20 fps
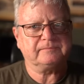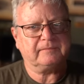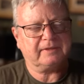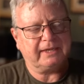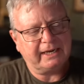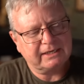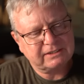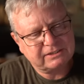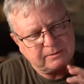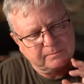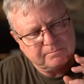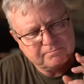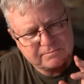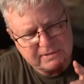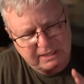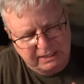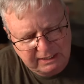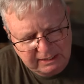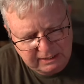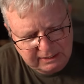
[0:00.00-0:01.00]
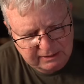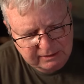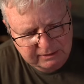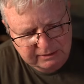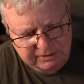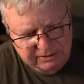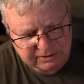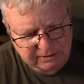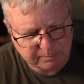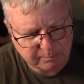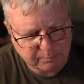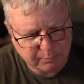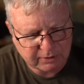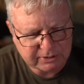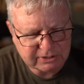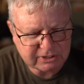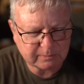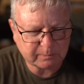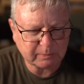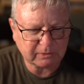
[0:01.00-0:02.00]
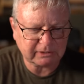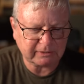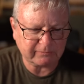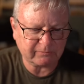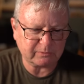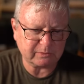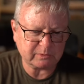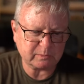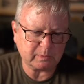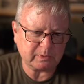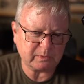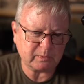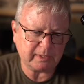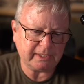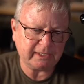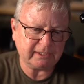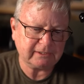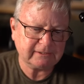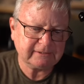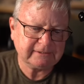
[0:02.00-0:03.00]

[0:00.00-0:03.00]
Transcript: That, to me, is the principal difference between